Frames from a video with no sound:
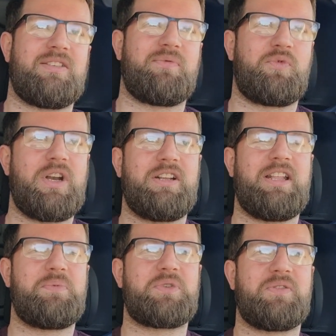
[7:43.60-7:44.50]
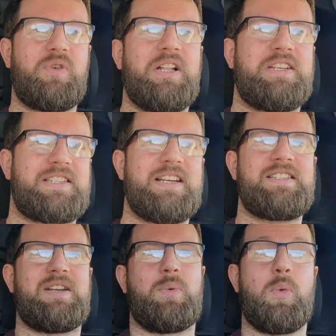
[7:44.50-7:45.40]
really
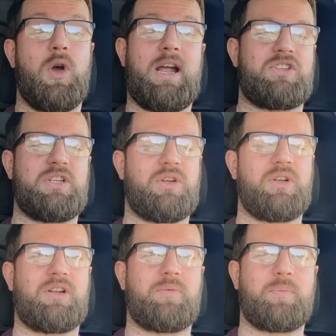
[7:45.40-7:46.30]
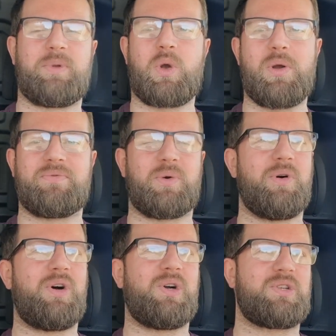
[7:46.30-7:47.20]
excited and we weren't actually going to be going for a walk.